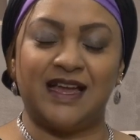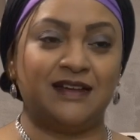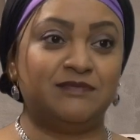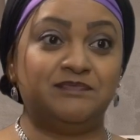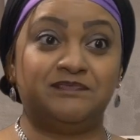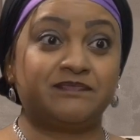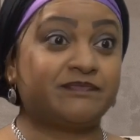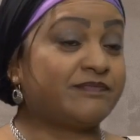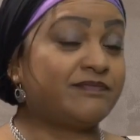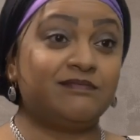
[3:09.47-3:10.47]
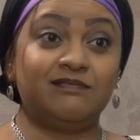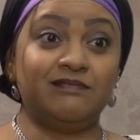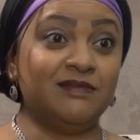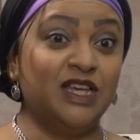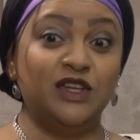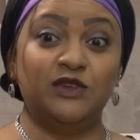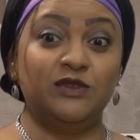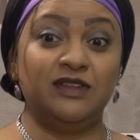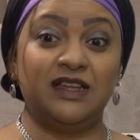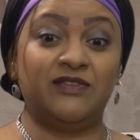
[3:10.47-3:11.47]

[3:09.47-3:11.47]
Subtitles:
And you know,